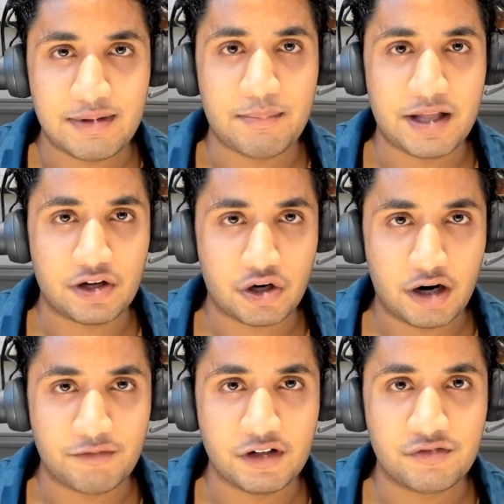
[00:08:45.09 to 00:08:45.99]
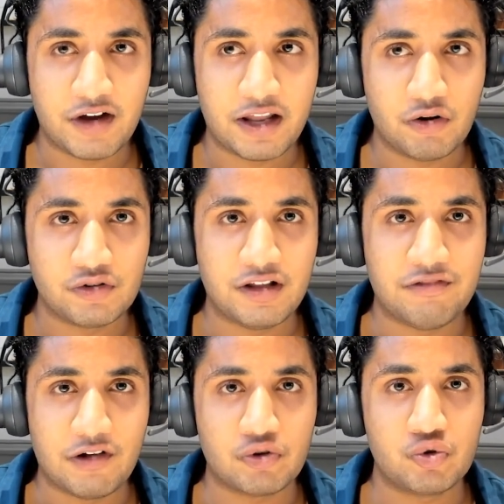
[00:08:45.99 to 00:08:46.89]
They made a conference finals. They
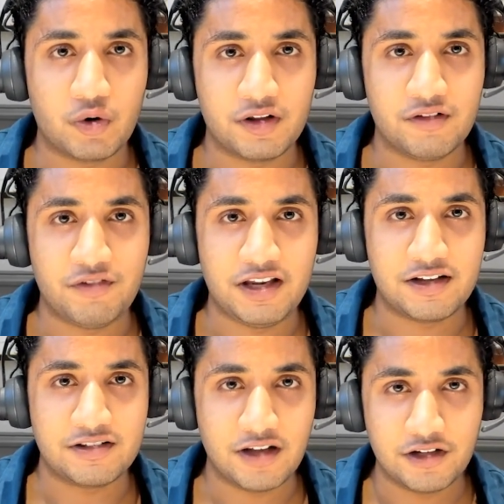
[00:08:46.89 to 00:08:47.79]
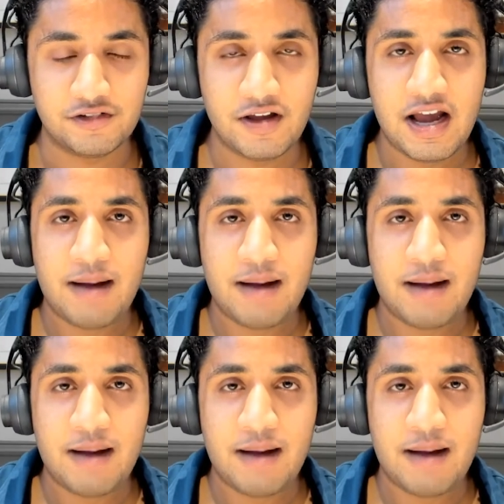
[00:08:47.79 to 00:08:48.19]
fell short of the Phoenix Suns,